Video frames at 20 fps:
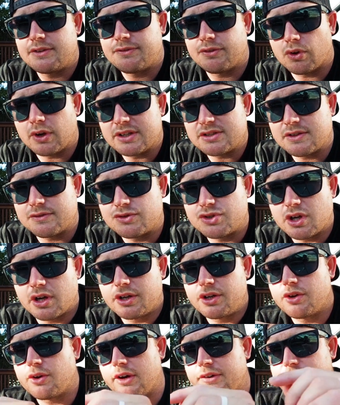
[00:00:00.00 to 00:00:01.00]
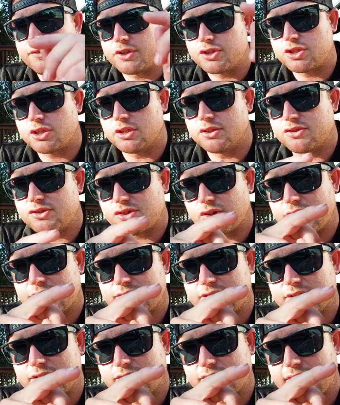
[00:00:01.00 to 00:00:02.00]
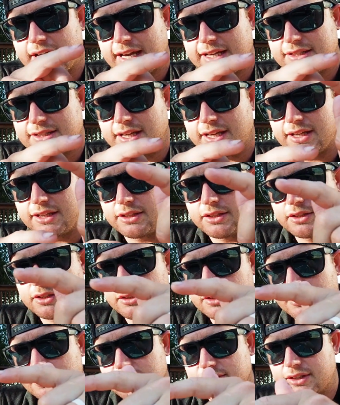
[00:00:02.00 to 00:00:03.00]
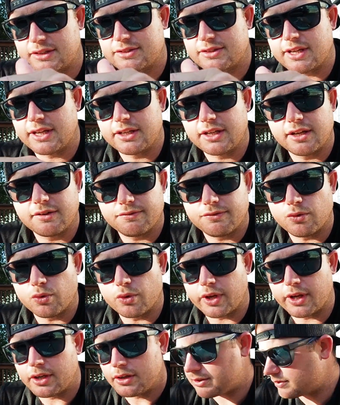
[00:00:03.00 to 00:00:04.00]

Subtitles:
flies I've shown you, I fish in sizes 18, 16 and 14.